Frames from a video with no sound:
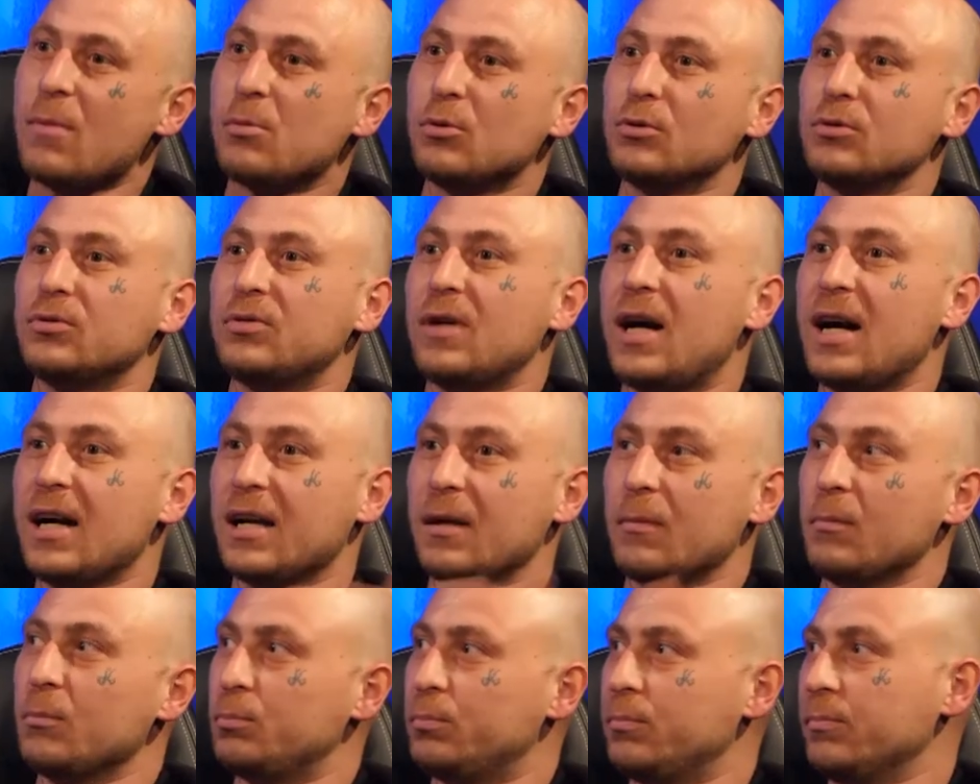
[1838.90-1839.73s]
trouble,
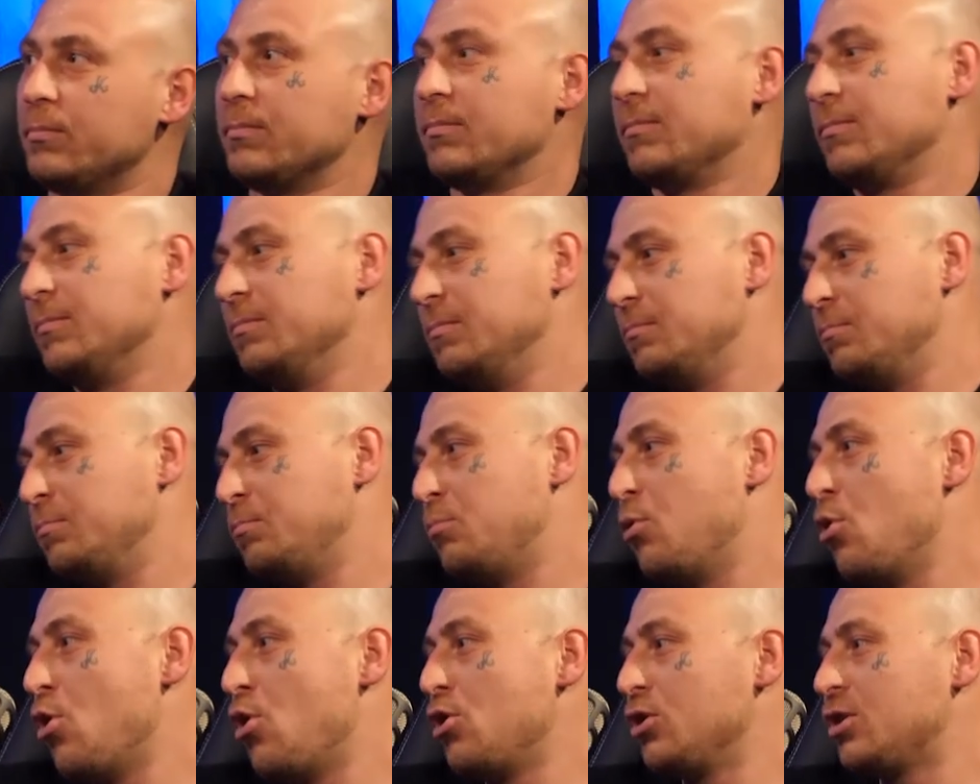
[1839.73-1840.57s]
fucking
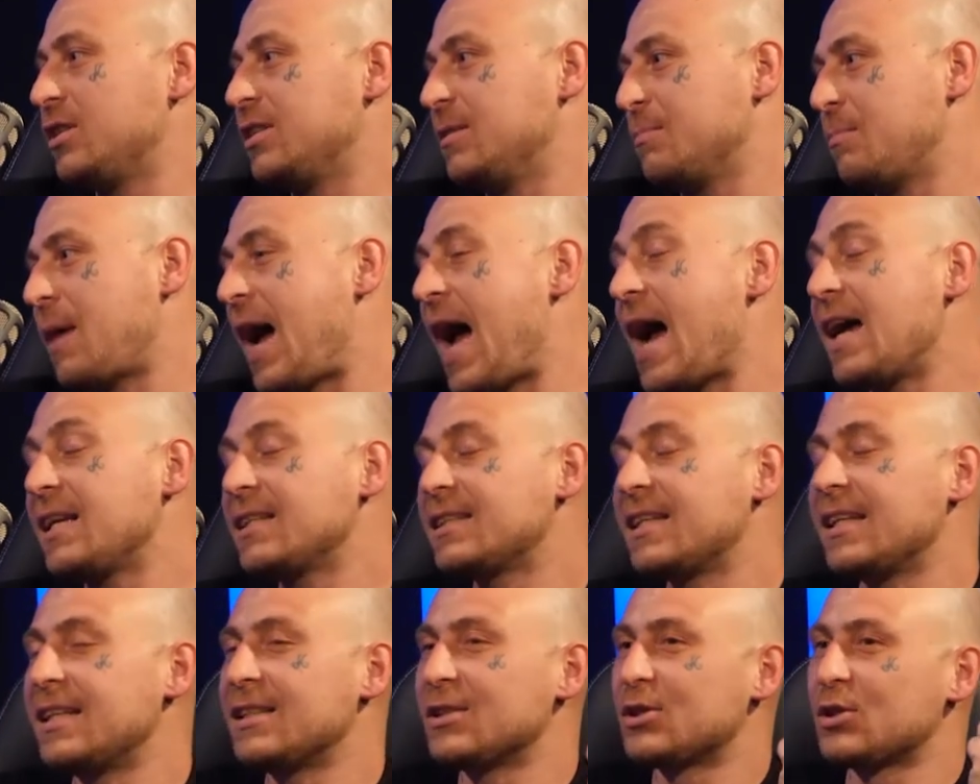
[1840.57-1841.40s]
purses and
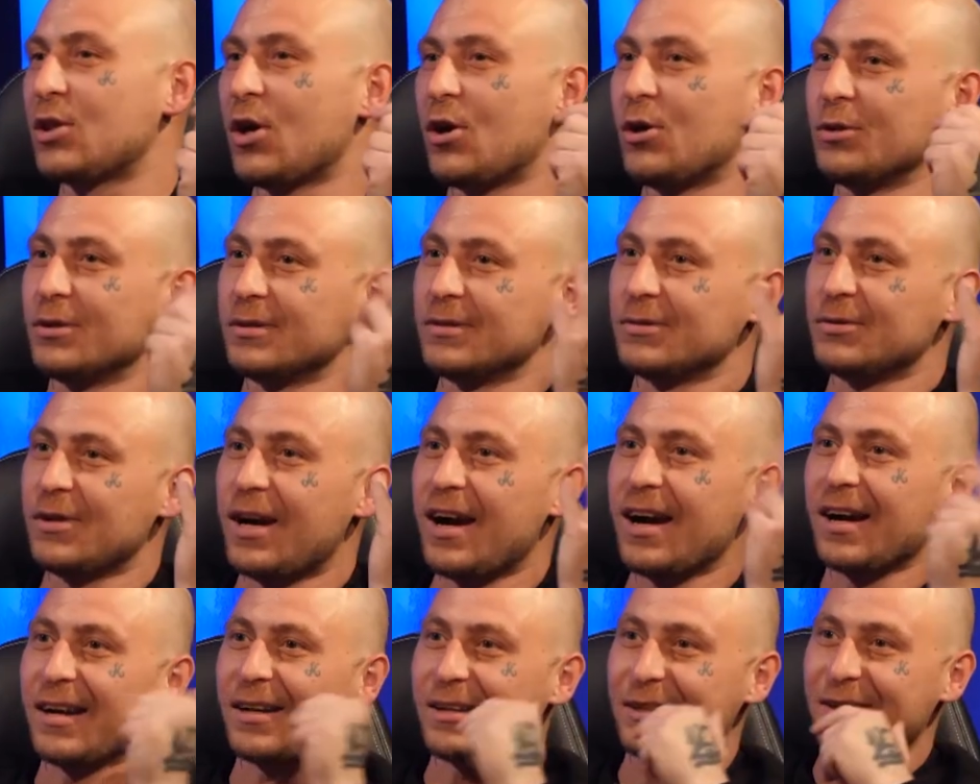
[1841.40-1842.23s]
bags getting stolen,
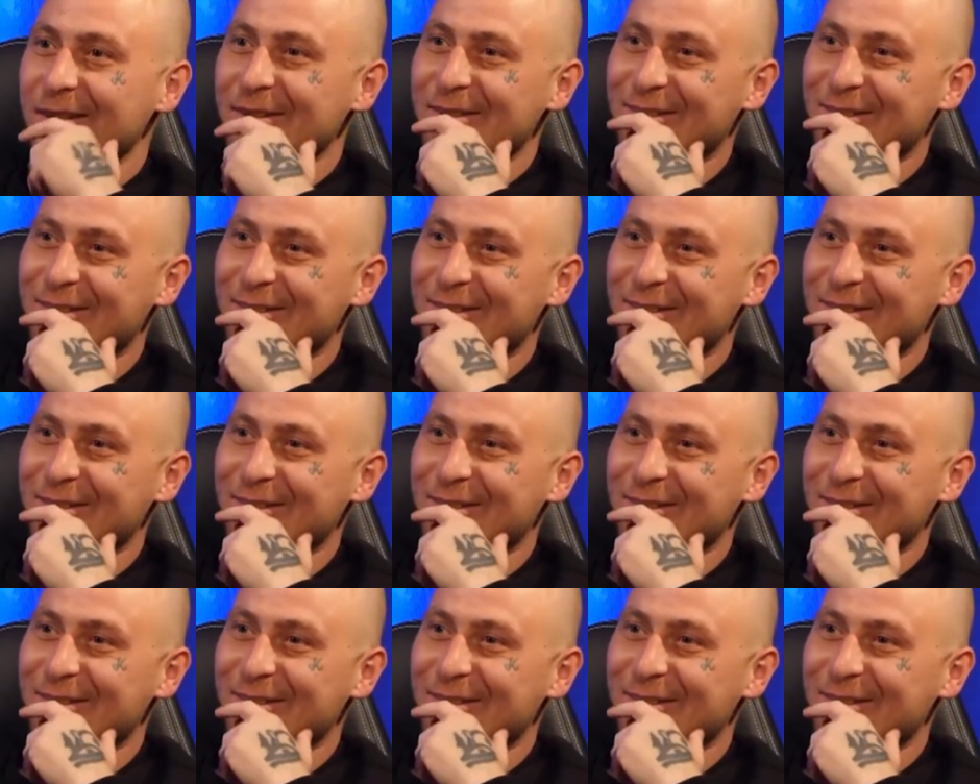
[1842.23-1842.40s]
fucking. You know